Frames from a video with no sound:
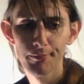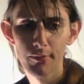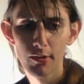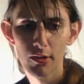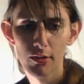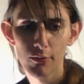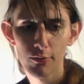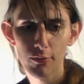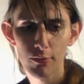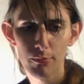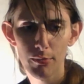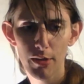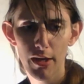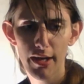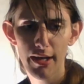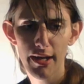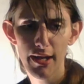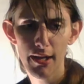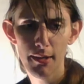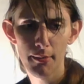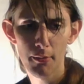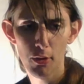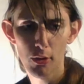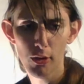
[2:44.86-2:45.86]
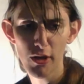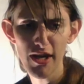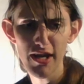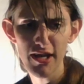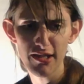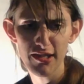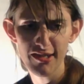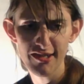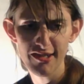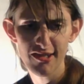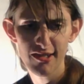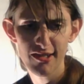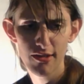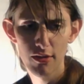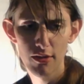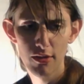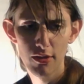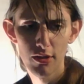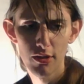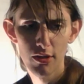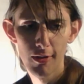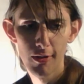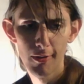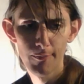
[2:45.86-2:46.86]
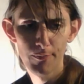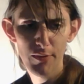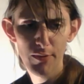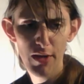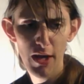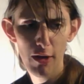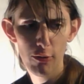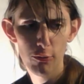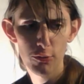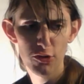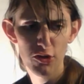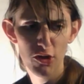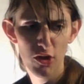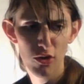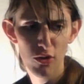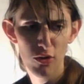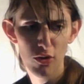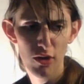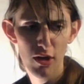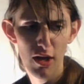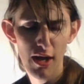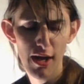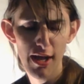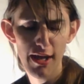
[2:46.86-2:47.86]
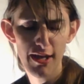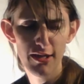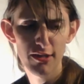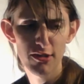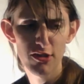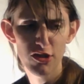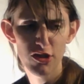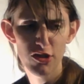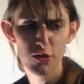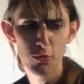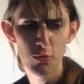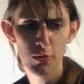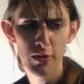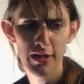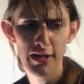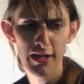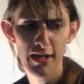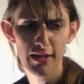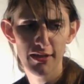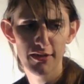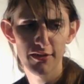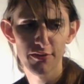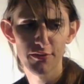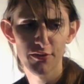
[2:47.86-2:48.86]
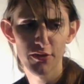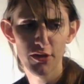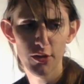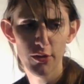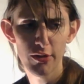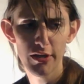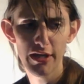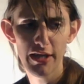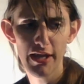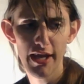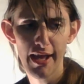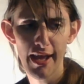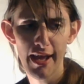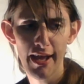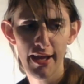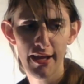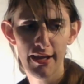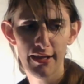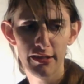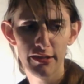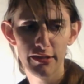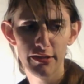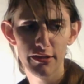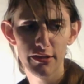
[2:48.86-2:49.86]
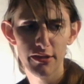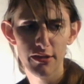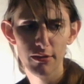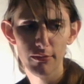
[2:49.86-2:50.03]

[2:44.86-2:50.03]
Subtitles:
for my MOS, I had just went active duty and